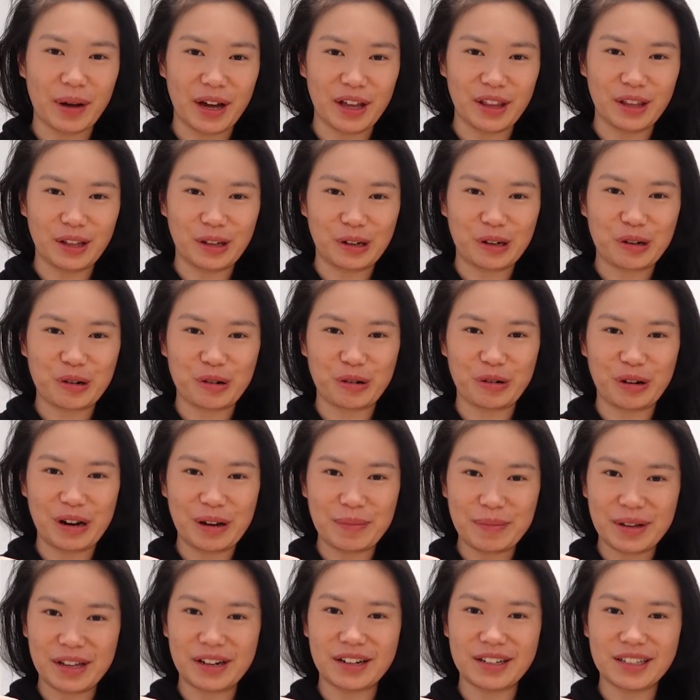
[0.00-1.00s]
by the
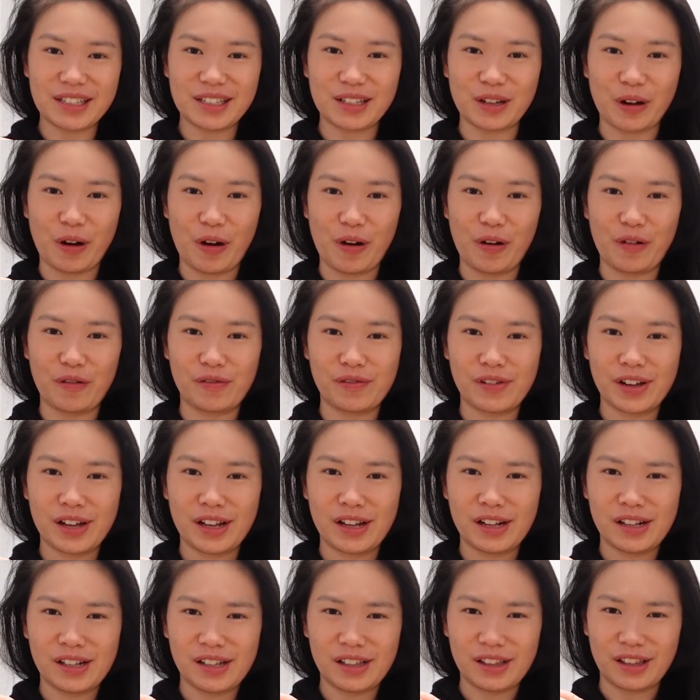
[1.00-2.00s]
creaminess of
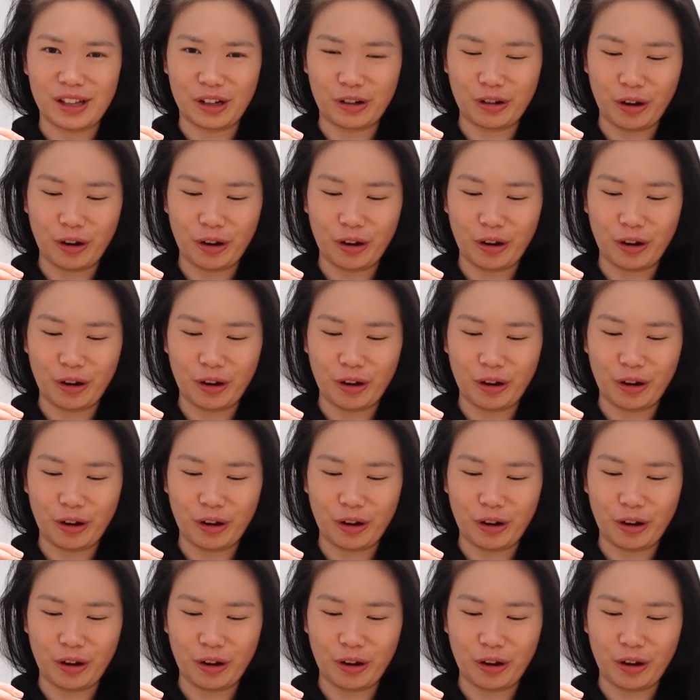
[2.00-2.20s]
the